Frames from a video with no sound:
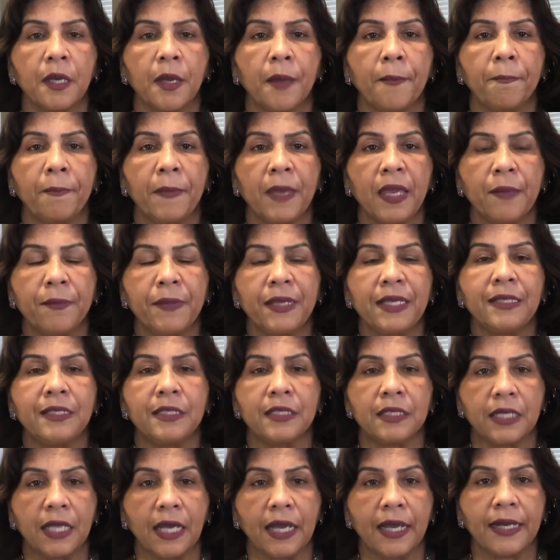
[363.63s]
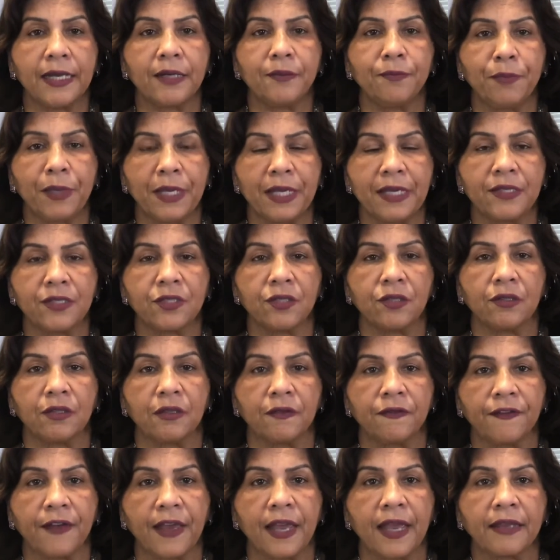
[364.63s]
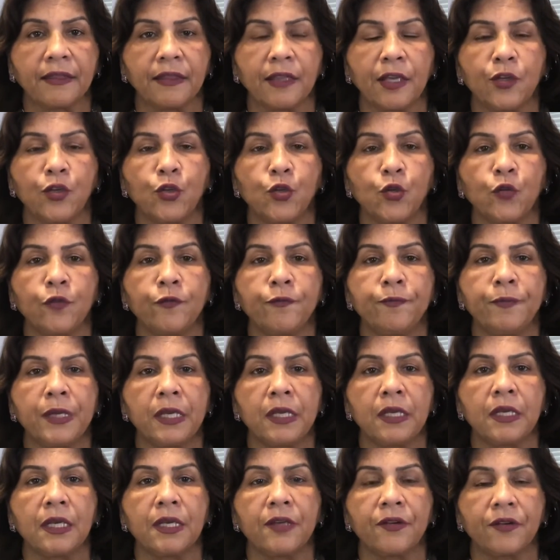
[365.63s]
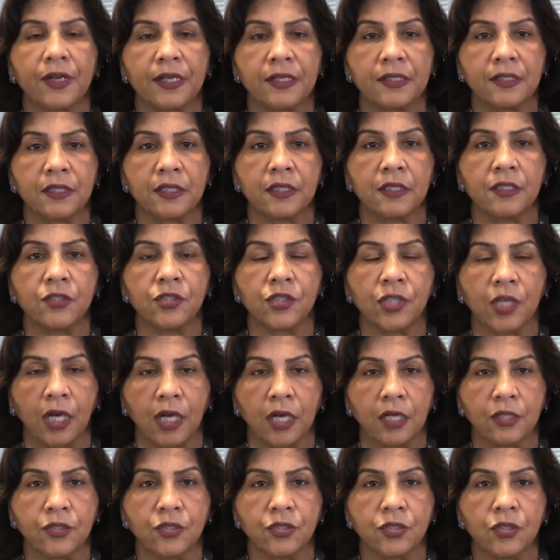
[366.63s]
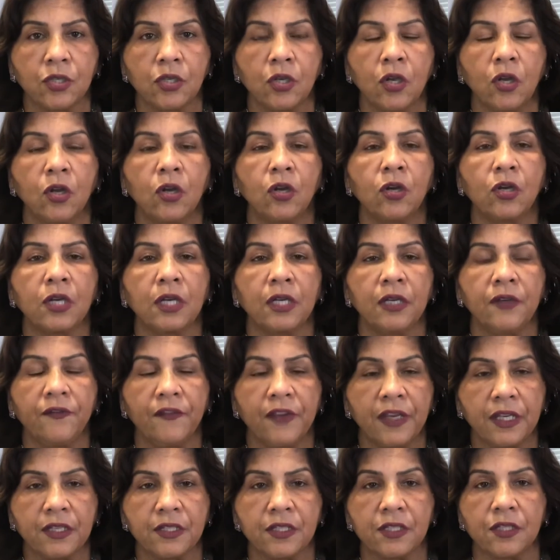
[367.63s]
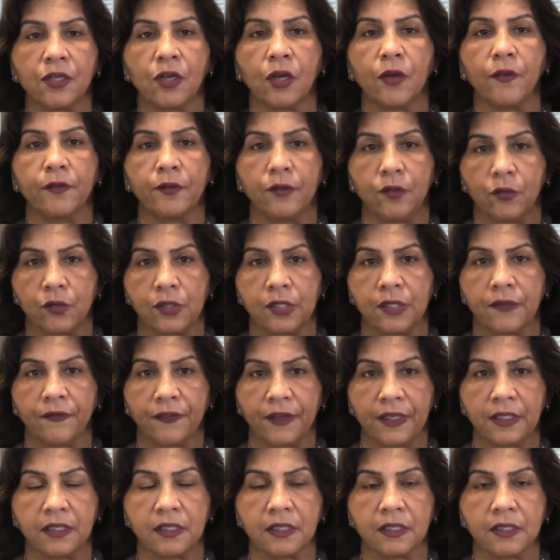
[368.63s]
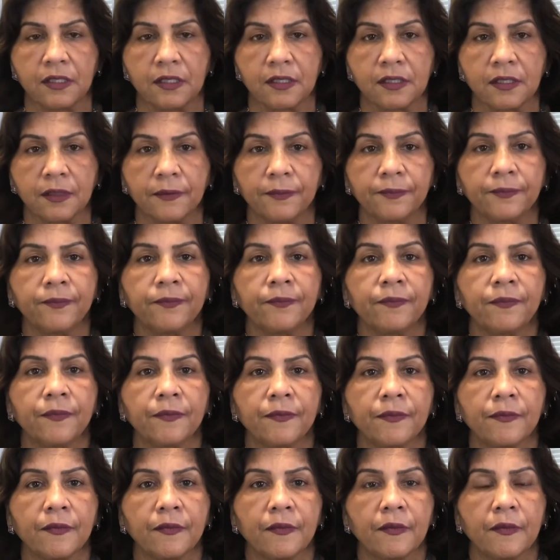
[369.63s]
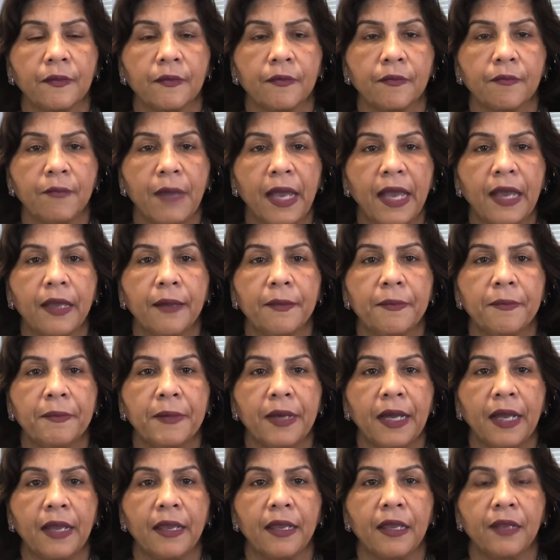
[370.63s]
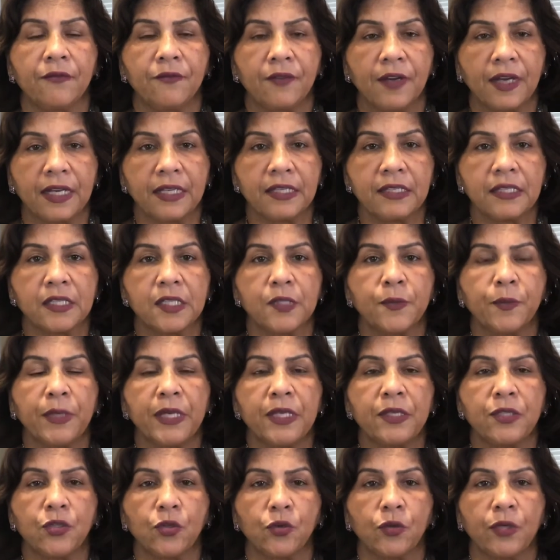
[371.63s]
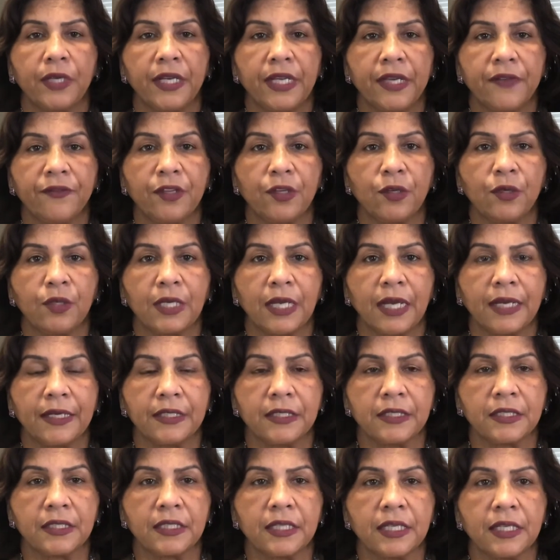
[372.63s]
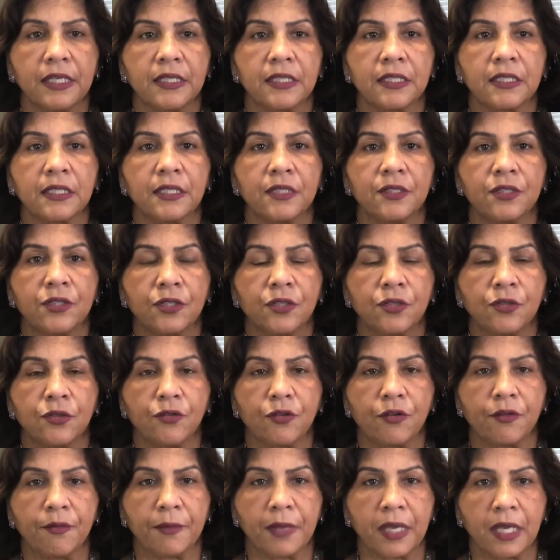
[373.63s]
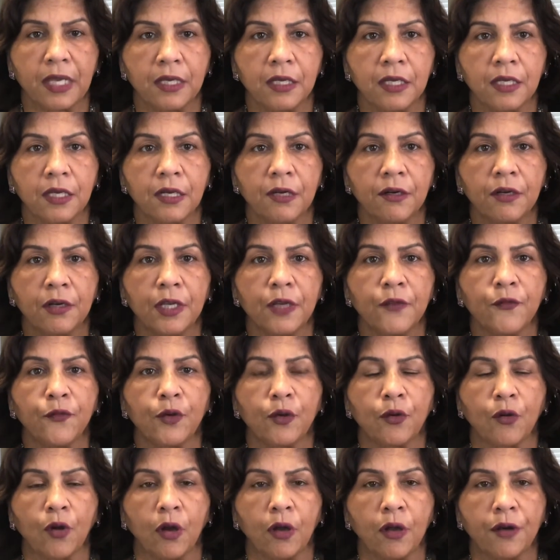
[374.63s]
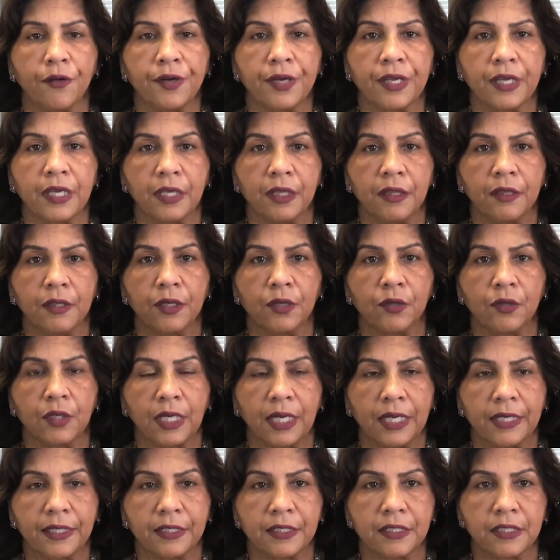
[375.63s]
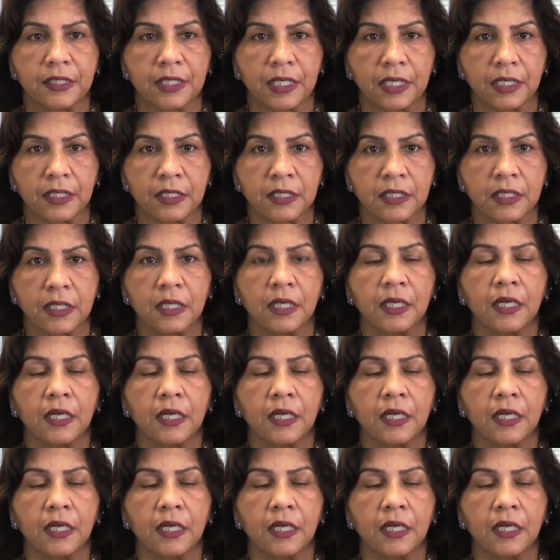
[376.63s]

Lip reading: may be denied based on the fact that you've been arrested, charged, or convicted of those offenses. My advice is please don't leave the United States. Continue to remain here if you're already in the United States